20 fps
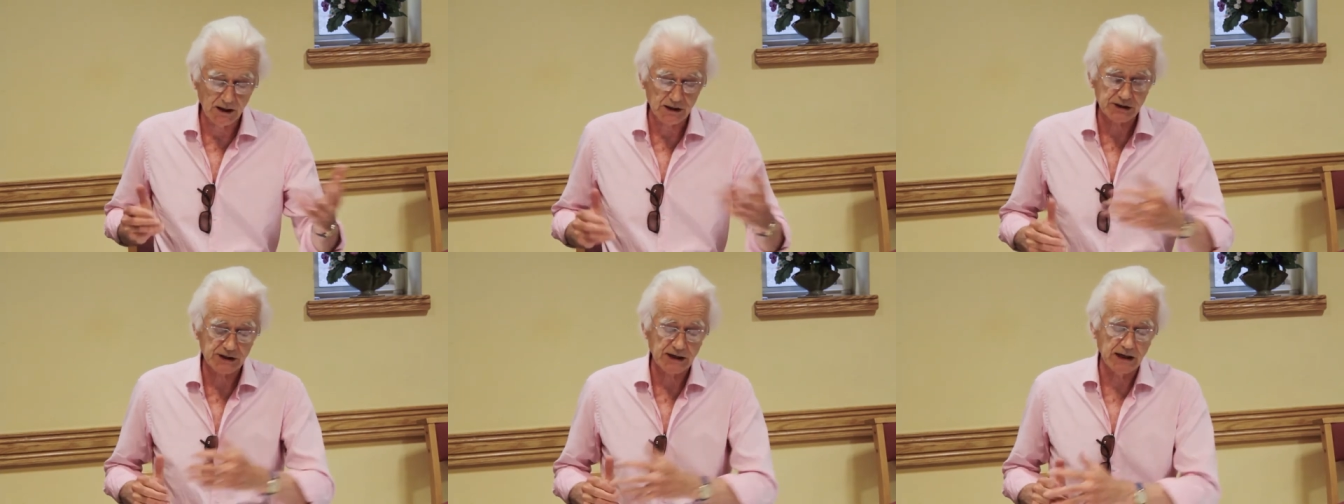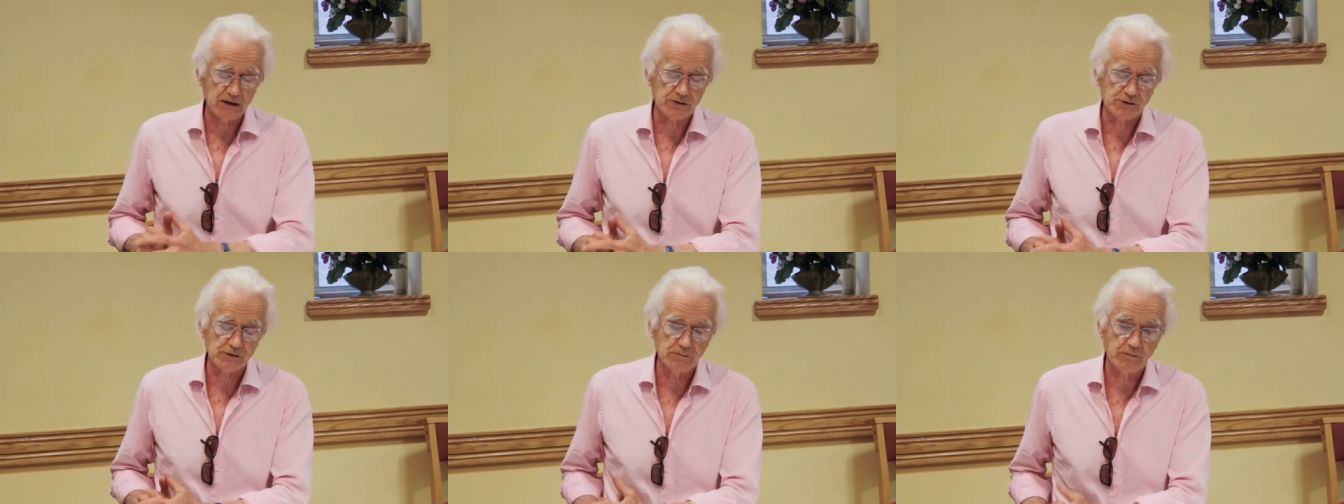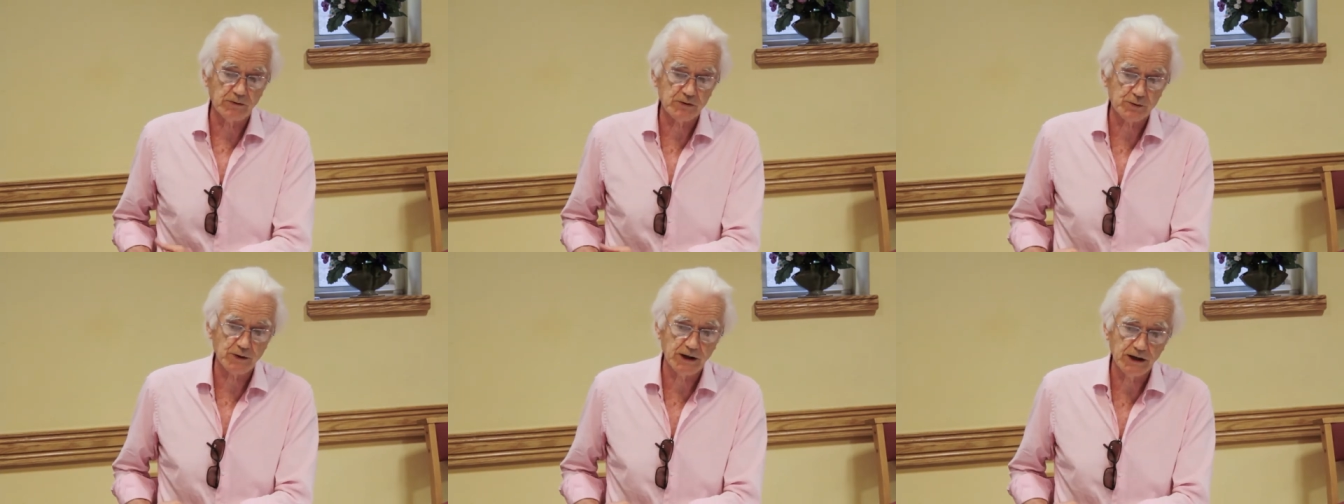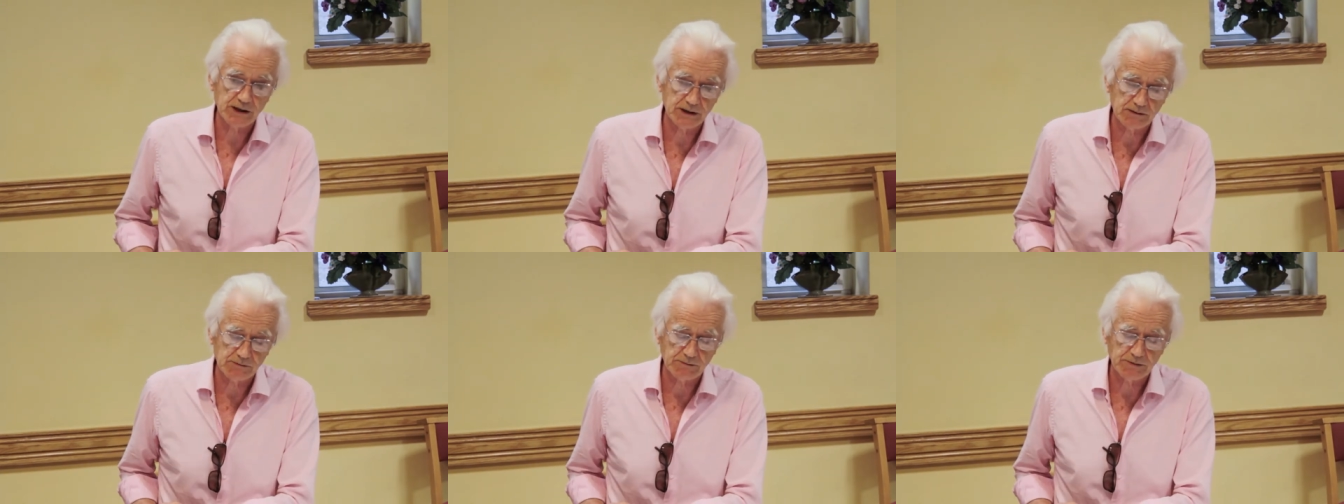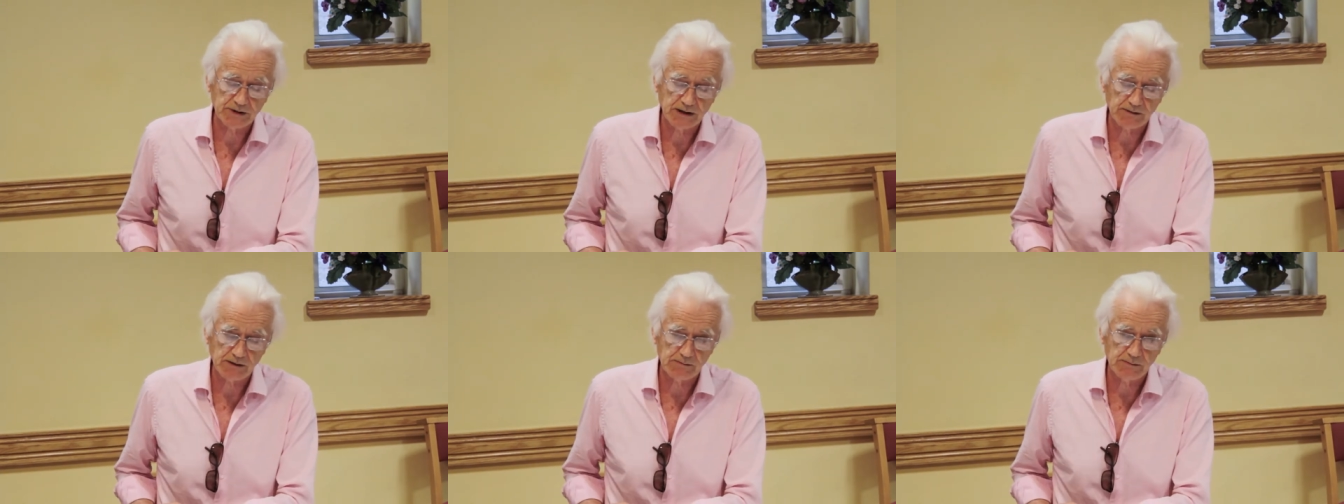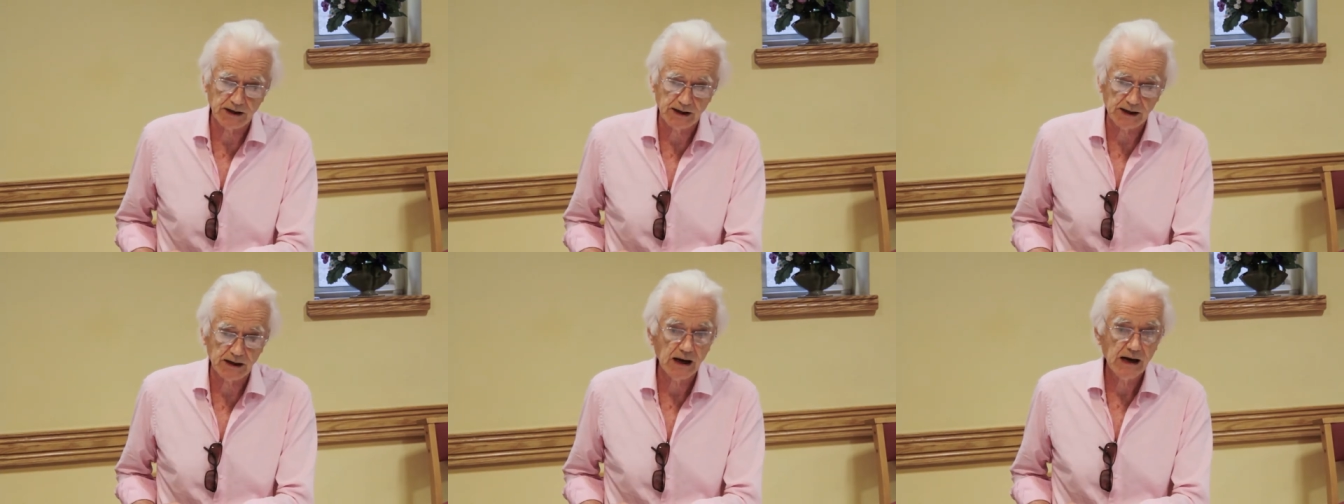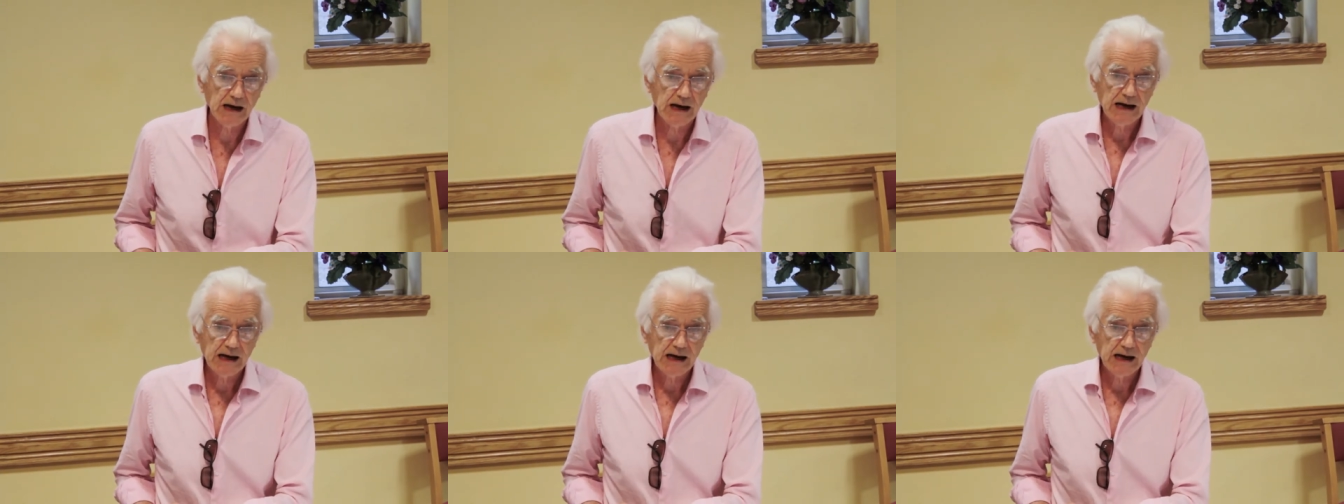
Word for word: Arts Council and persuaded them to put up the money.